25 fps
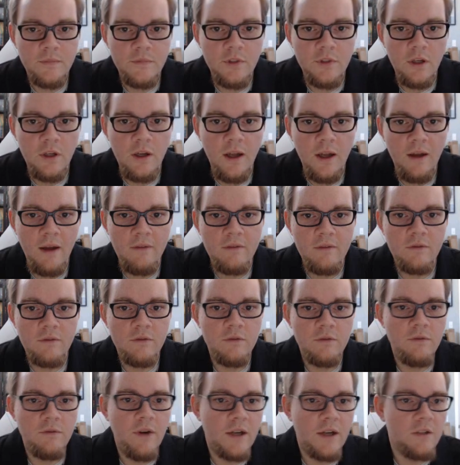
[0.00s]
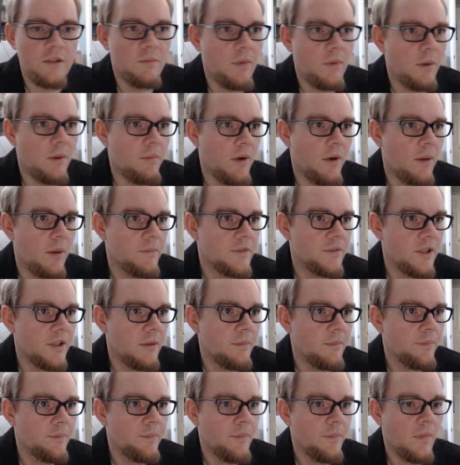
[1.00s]
So we're having fraction bar problems
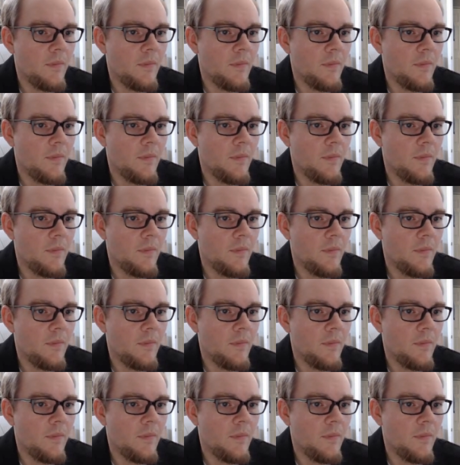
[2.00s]
here.